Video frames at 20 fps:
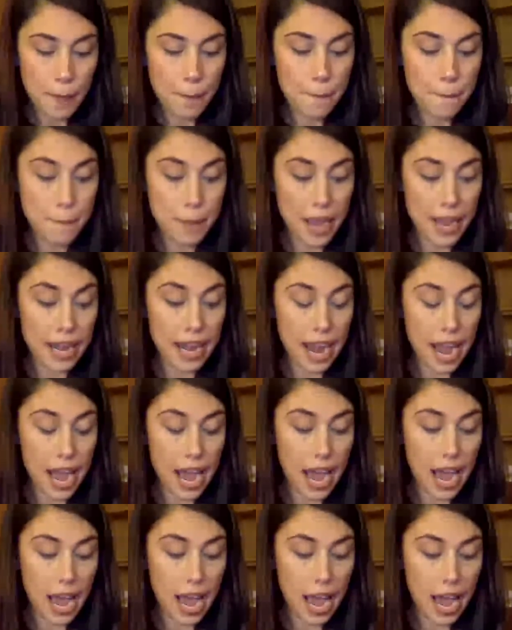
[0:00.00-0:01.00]
But
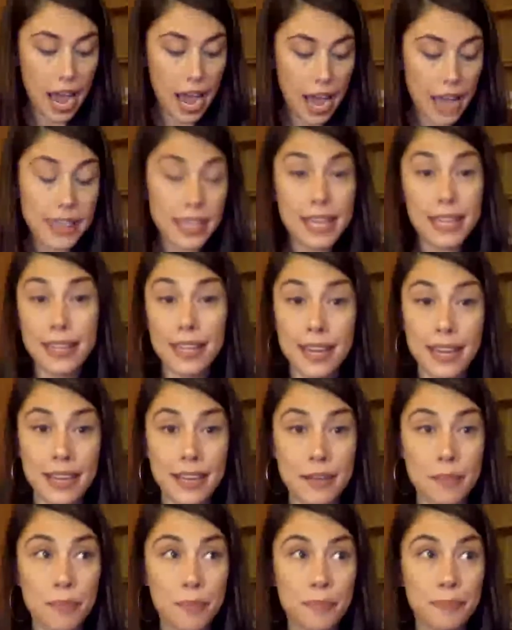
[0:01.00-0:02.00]
I think that
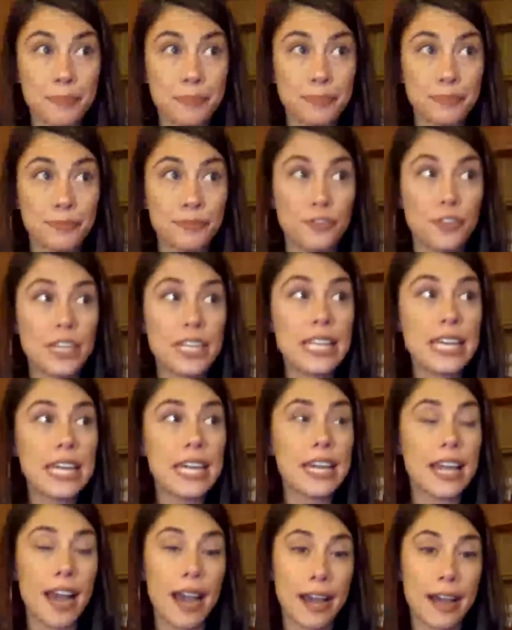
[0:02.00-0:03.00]
it really